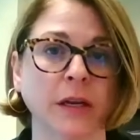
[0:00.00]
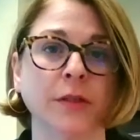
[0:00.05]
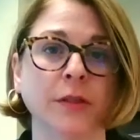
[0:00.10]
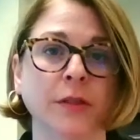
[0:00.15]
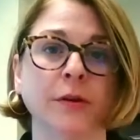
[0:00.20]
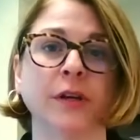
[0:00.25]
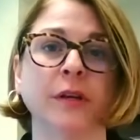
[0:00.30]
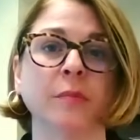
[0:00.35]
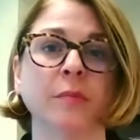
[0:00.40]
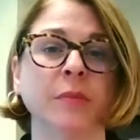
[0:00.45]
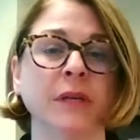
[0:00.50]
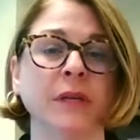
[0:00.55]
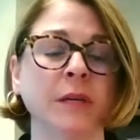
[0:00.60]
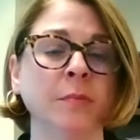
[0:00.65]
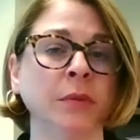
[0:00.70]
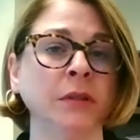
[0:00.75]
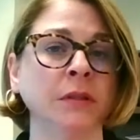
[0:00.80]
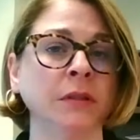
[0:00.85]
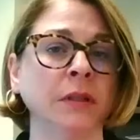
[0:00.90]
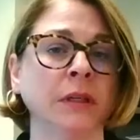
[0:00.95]
They're good
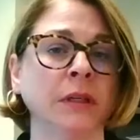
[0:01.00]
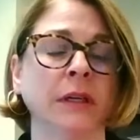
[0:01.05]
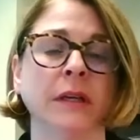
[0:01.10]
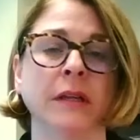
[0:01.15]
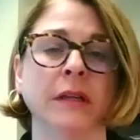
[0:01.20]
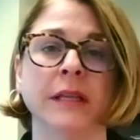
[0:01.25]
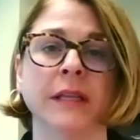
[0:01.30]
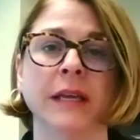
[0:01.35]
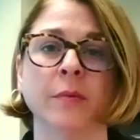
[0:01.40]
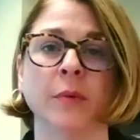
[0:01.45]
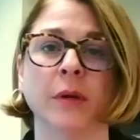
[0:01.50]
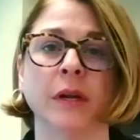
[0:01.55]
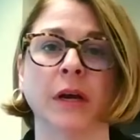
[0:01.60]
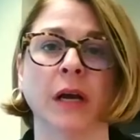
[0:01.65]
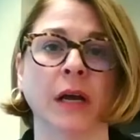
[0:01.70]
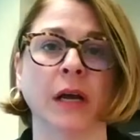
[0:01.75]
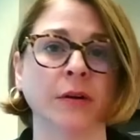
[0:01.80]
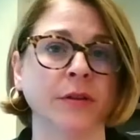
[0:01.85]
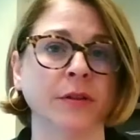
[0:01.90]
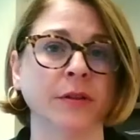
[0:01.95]
people. They would
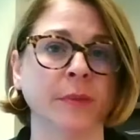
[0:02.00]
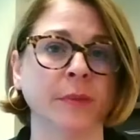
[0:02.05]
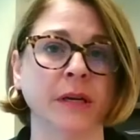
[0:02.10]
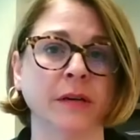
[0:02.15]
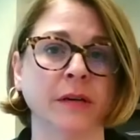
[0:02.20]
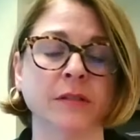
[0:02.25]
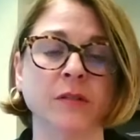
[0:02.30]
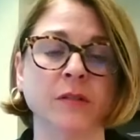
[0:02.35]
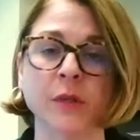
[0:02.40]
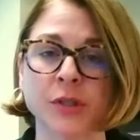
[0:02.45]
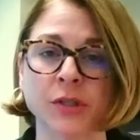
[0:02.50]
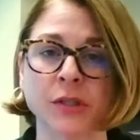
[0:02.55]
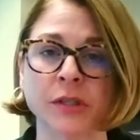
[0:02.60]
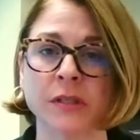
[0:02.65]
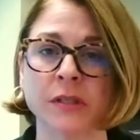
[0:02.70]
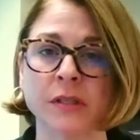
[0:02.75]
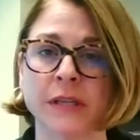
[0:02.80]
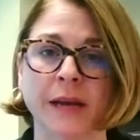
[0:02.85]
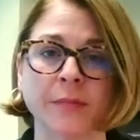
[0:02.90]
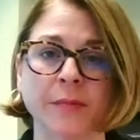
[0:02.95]
honor the parents'
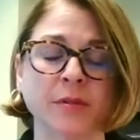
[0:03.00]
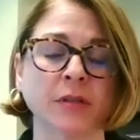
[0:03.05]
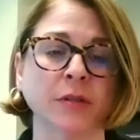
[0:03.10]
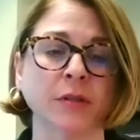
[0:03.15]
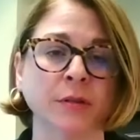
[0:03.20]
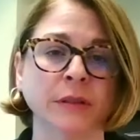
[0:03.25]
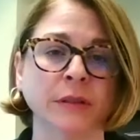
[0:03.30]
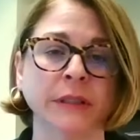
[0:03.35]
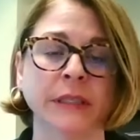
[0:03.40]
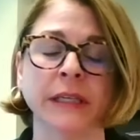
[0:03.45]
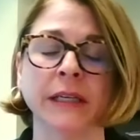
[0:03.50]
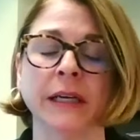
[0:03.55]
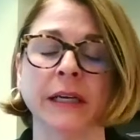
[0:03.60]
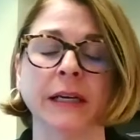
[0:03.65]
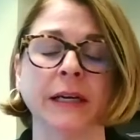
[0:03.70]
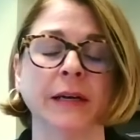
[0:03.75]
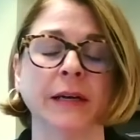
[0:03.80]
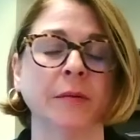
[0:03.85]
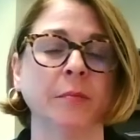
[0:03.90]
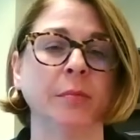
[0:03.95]
wishes, absolutely,
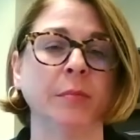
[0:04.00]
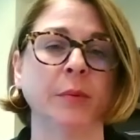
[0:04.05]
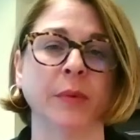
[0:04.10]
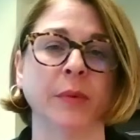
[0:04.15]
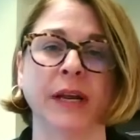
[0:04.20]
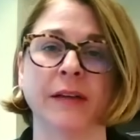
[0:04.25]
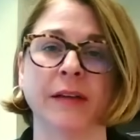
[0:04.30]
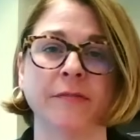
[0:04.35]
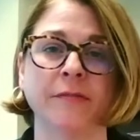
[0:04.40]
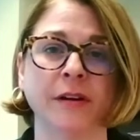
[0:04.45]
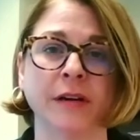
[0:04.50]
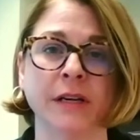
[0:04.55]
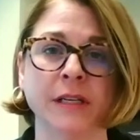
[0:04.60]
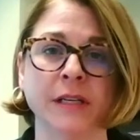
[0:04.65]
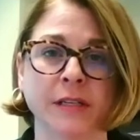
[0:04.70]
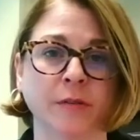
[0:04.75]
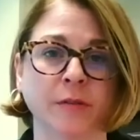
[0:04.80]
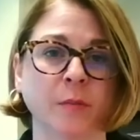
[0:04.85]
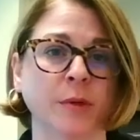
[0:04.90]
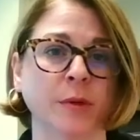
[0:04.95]
but would have very
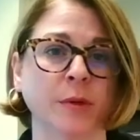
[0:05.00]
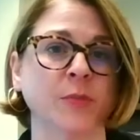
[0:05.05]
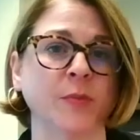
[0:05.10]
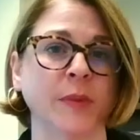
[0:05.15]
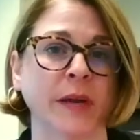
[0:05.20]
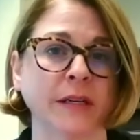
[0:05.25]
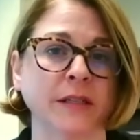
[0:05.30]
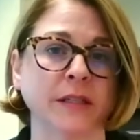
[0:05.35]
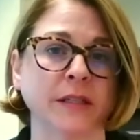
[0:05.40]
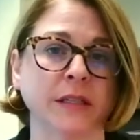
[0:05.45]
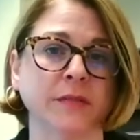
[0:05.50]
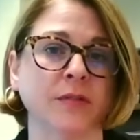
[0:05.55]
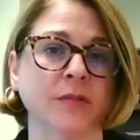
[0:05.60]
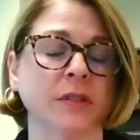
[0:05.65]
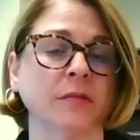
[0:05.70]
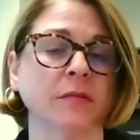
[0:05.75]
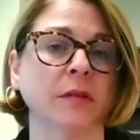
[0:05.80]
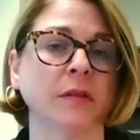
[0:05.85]
different perspectives.